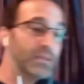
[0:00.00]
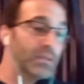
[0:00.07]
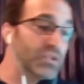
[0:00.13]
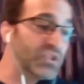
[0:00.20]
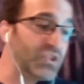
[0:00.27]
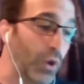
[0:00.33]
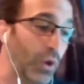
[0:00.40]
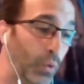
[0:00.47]

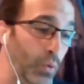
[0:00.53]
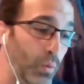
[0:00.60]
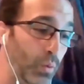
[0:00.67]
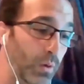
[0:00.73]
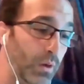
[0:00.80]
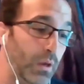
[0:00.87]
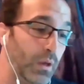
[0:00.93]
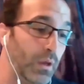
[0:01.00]
so
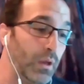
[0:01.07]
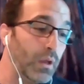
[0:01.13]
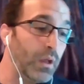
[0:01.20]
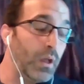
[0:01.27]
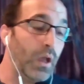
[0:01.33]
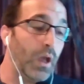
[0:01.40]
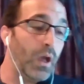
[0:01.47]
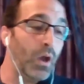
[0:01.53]

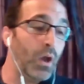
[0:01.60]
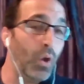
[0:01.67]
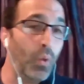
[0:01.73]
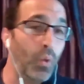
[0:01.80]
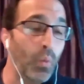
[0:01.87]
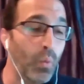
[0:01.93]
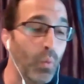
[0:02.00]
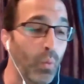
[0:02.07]
uh,
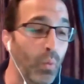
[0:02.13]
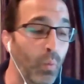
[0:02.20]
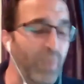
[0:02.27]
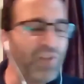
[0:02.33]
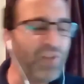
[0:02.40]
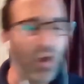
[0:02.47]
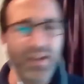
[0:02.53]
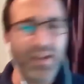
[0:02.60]
we've
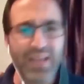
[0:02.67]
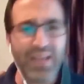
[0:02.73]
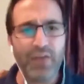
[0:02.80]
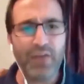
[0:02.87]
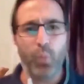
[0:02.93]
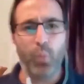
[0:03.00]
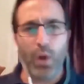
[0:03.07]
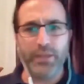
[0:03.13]
kind of
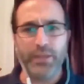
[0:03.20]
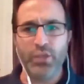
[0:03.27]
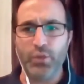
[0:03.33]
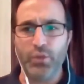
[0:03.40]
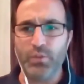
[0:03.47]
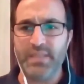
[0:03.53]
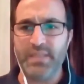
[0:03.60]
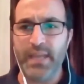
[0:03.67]
covered why you
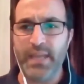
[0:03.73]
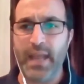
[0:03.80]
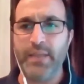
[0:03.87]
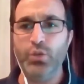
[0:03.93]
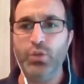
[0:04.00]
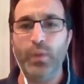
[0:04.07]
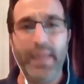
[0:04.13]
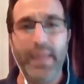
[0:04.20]
use it, and
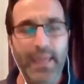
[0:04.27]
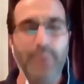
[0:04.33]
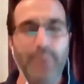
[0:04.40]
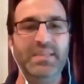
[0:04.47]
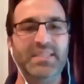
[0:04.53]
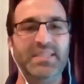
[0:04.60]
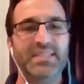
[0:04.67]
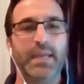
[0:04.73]
you'll hear
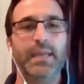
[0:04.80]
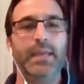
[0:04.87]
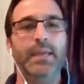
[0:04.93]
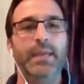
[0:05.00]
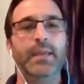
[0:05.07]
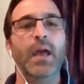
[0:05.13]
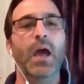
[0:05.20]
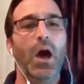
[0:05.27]
me
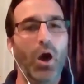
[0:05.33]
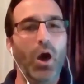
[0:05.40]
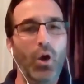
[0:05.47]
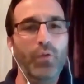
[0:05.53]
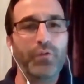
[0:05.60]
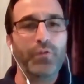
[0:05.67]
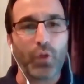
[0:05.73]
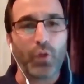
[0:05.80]
saying
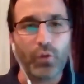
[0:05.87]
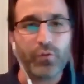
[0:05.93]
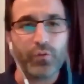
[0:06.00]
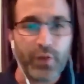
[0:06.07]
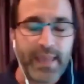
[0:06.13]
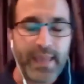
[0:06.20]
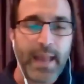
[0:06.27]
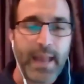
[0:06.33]
over and
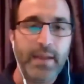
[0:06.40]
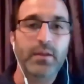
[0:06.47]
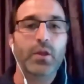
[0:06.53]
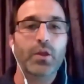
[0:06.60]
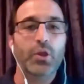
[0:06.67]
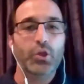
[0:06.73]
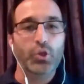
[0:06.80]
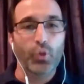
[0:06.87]
over again
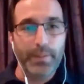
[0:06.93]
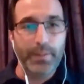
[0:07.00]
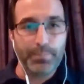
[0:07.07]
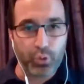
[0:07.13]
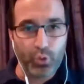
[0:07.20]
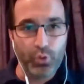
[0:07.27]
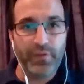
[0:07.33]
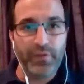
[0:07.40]
you're
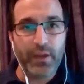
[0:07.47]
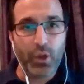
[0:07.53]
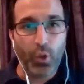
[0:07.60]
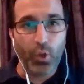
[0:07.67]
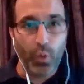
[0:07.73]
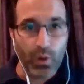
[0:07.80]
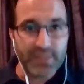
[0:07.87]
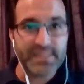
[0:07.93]
improving
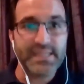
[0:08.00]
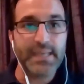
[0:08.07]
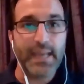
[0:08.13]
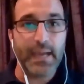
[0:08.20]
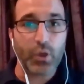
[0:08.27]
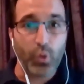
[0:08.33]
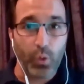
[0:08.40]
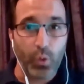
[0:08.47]
quality
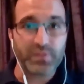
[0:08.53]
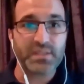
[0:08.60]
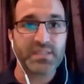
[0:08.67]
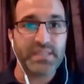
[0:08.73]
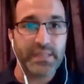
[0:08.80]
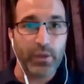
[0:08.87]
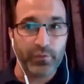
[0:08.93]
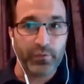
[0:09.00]
and
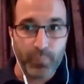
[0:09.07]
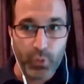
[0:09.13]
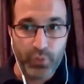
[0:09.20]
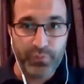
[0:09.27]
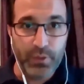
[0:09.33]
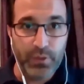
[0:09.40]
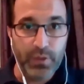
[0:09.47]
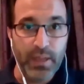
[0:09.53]
quantity of
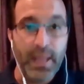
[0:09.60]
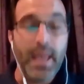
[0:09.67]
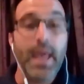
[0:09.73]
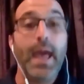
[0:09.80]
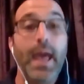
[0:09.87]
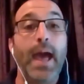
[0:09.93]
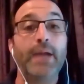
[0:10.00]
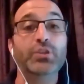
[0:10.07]
movement,
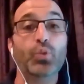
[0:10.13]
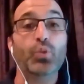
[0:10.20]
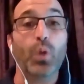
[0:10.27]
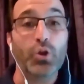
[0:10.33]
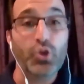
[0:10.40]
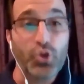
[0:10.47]
and you are